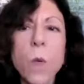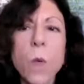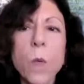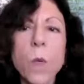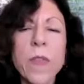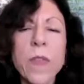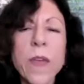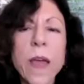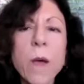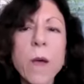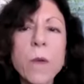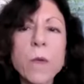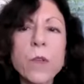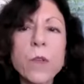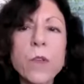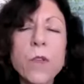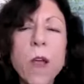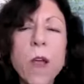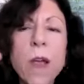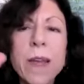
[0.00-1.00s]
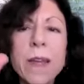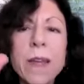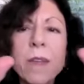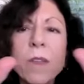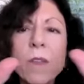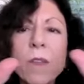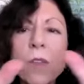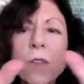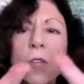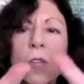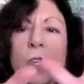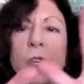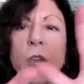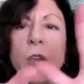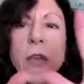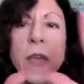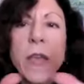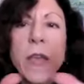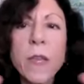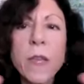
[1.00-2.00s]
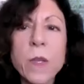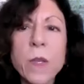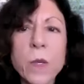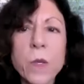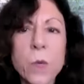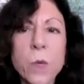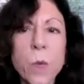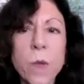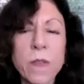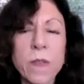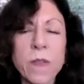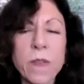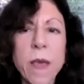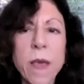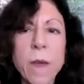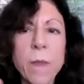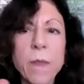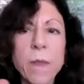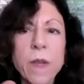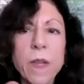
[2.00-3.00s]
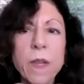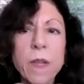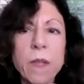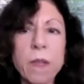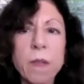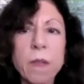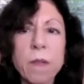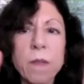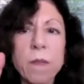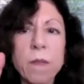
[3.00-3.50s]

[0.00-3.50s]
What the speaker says: without trying to change what's happening.